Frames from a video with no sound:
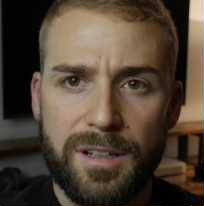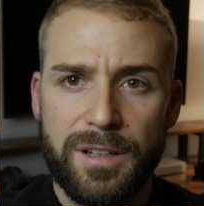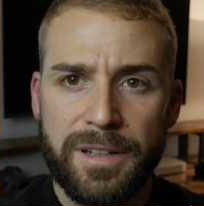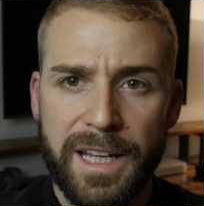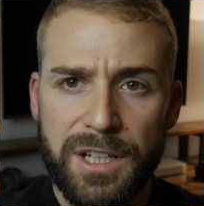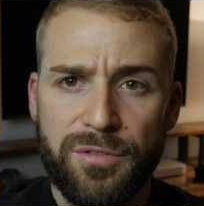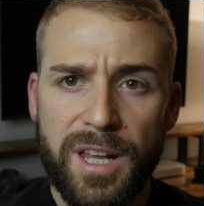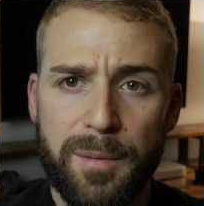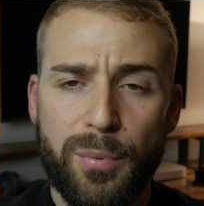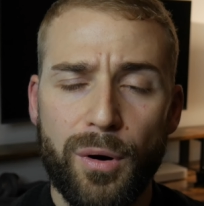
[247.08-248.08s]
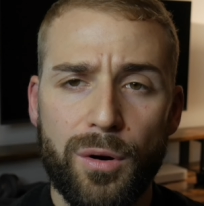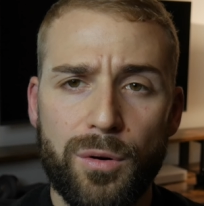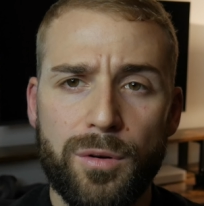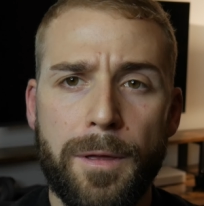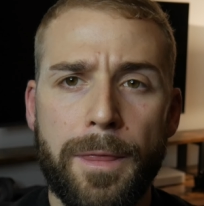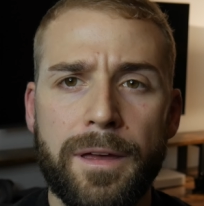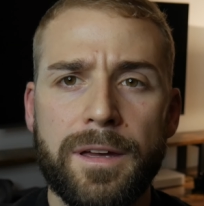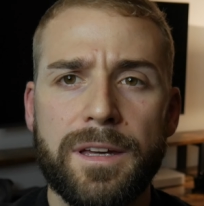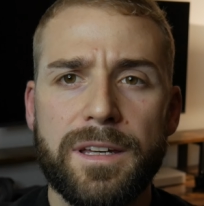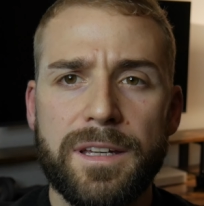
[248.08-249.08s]
Negative Lab Pro
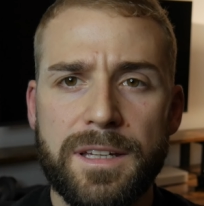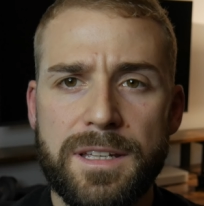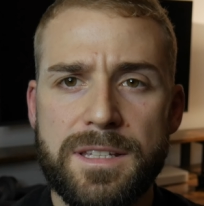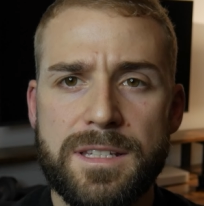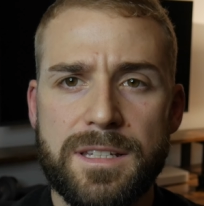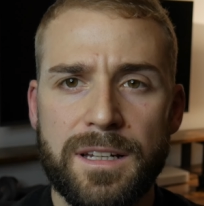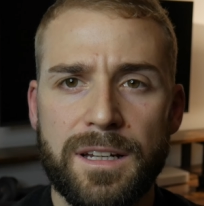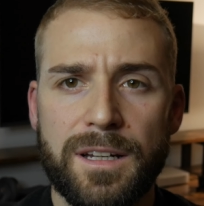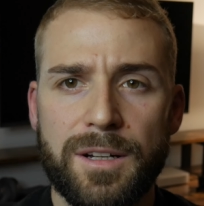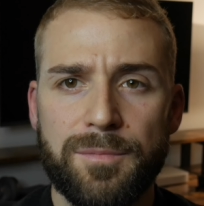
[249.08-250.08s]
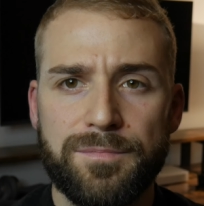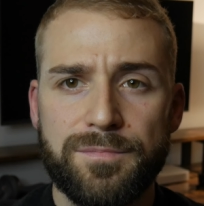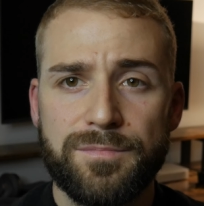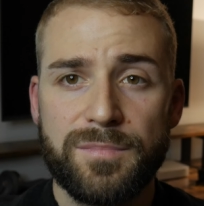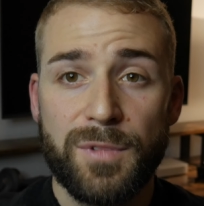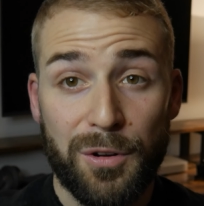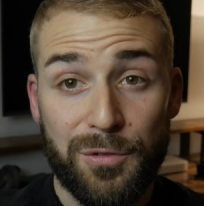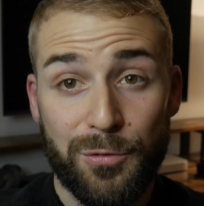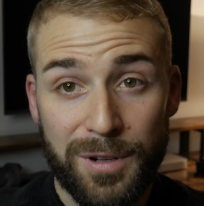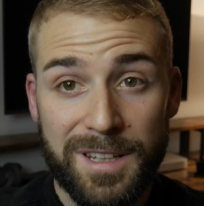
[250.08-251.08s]
is not
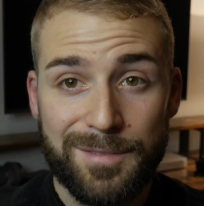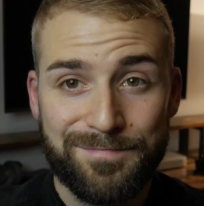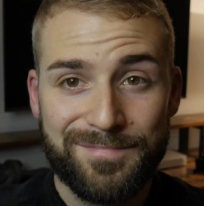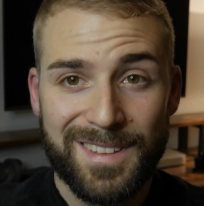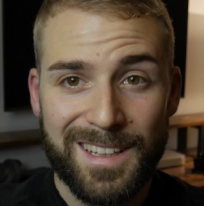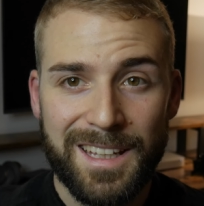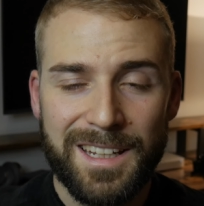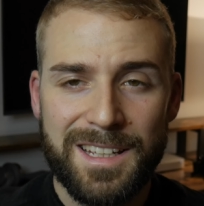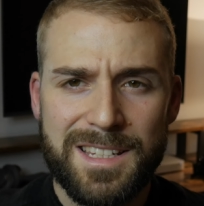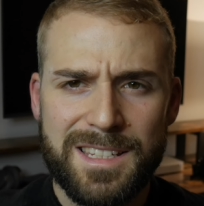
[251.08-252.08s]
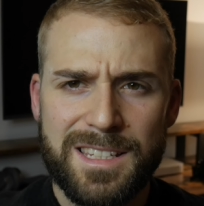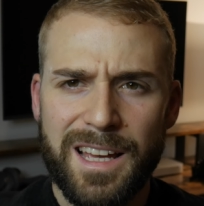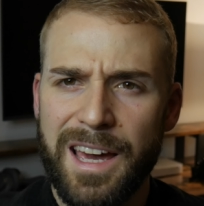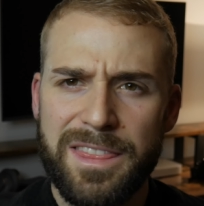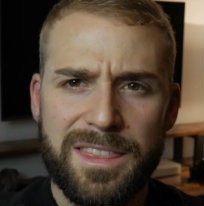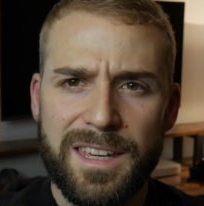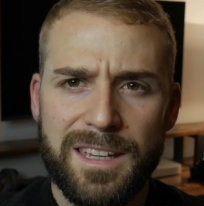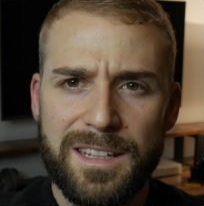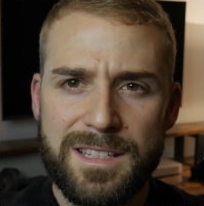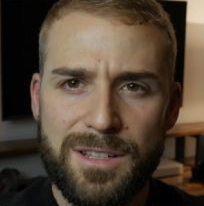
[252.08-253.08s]
free. It is, I think
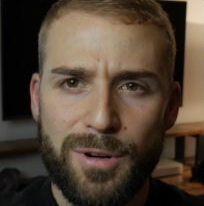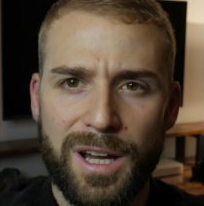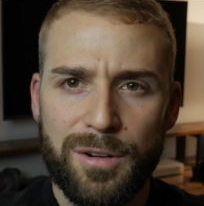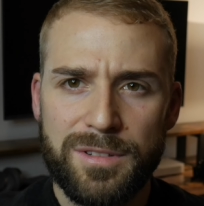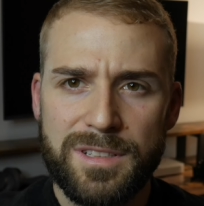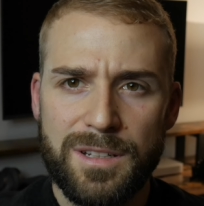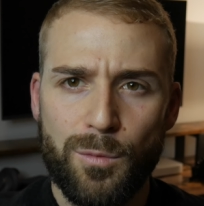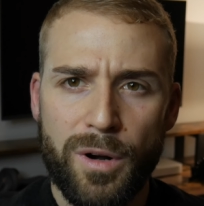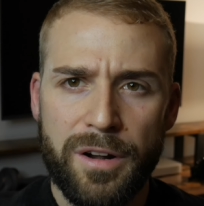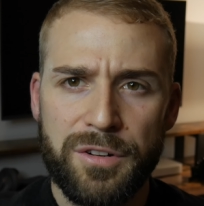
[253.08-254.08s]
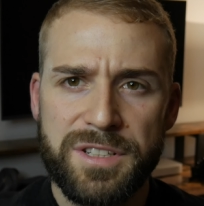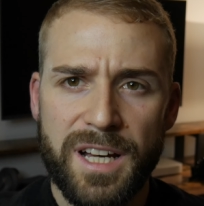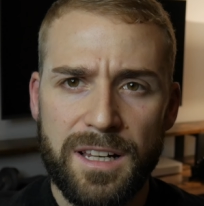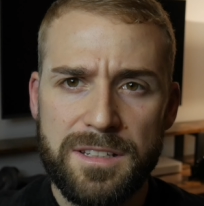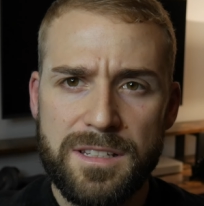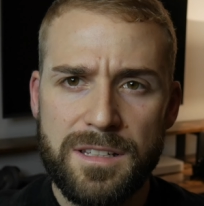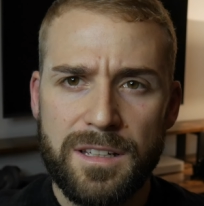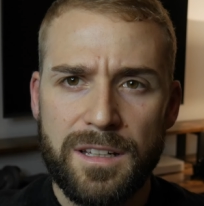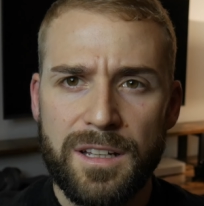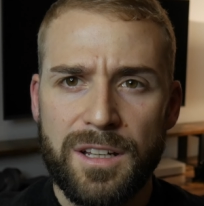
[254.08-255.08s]
it's around $100.
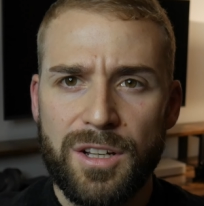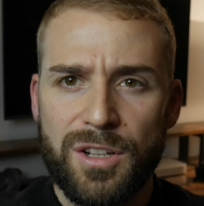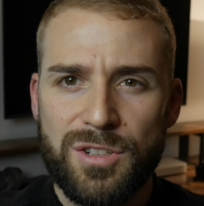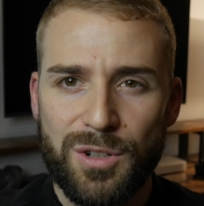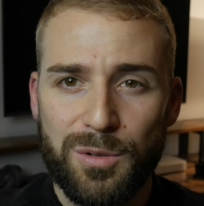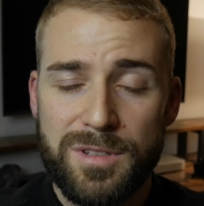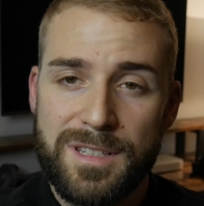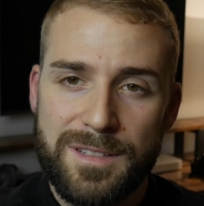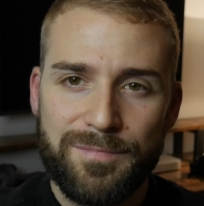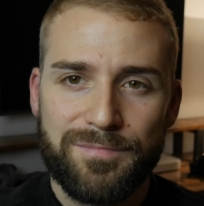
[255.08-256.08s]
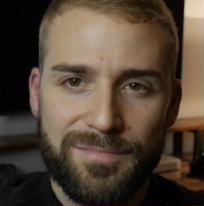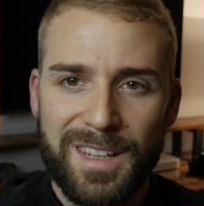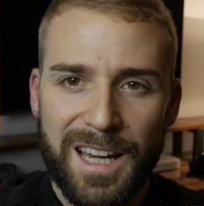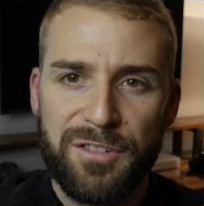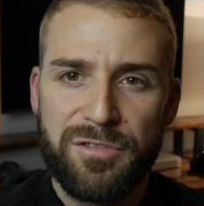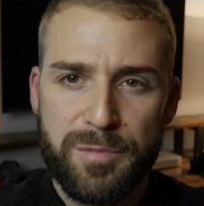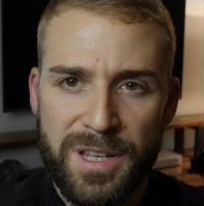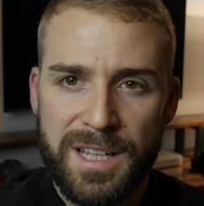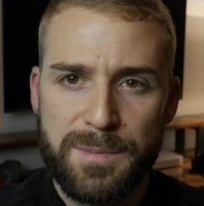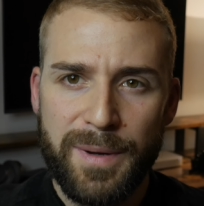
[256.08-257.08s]
So it's kind of
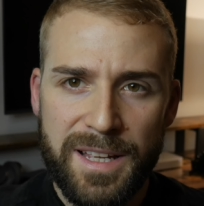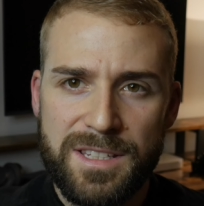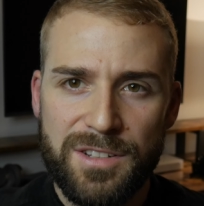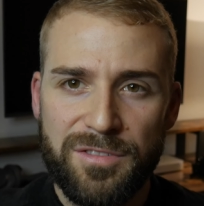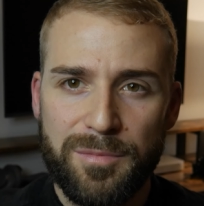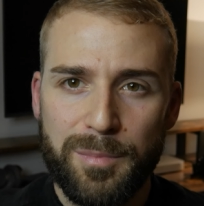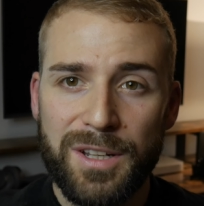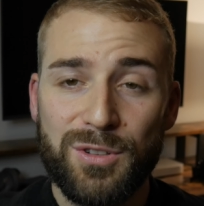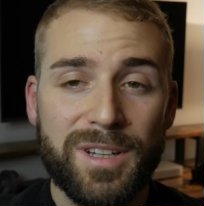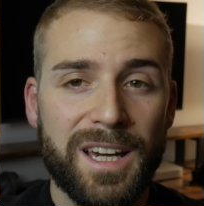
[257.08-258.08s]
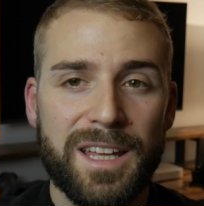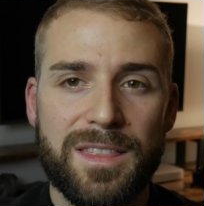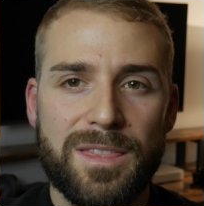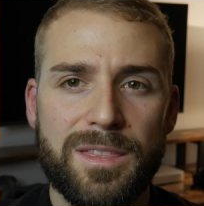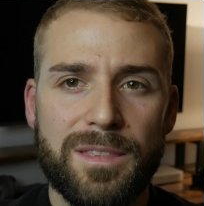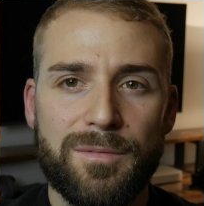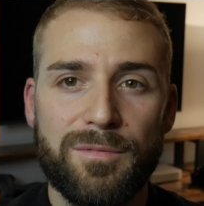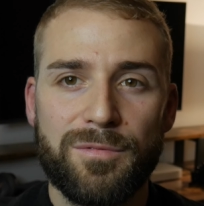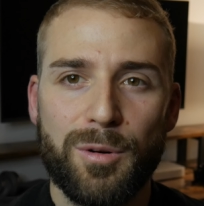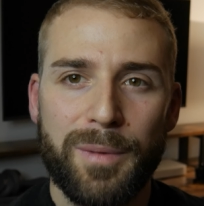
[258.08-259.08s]
expensive, but you get,
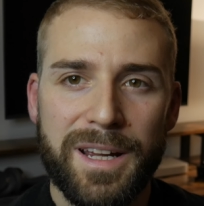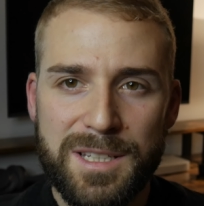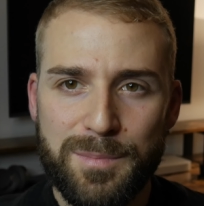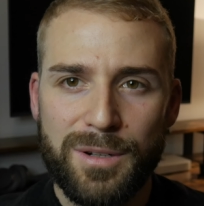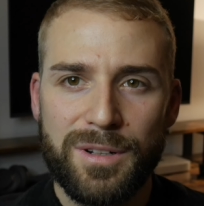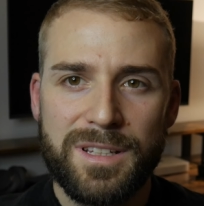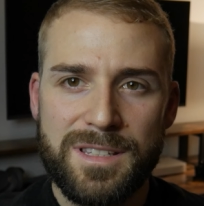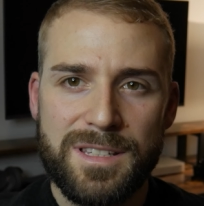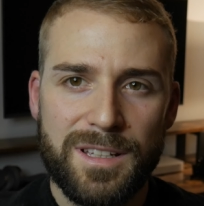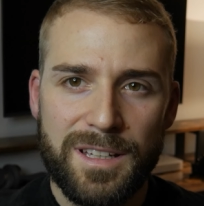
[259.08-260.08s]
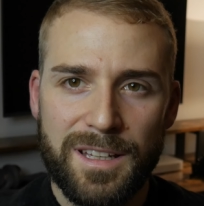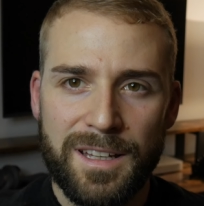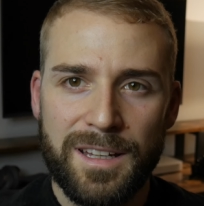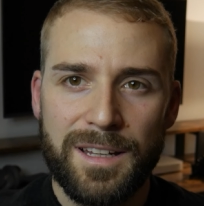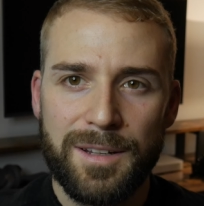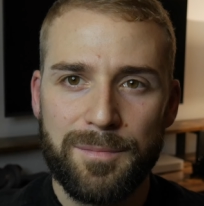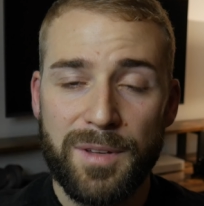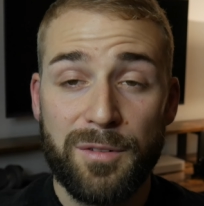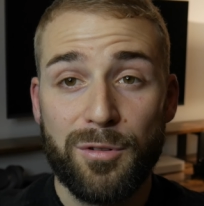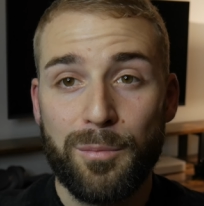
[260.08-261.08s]
for my experience
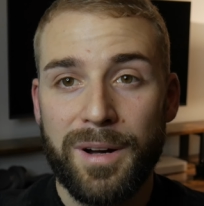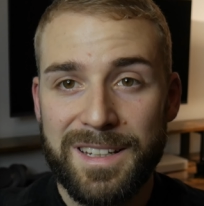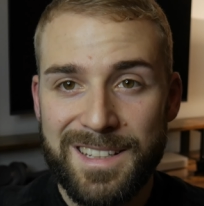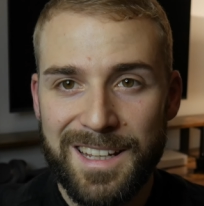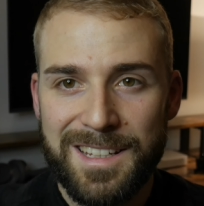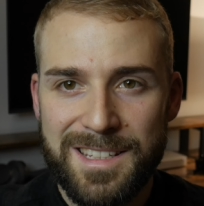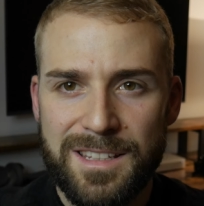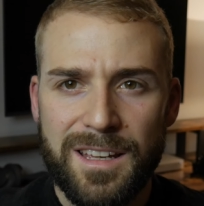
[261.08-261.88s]
and for my taste,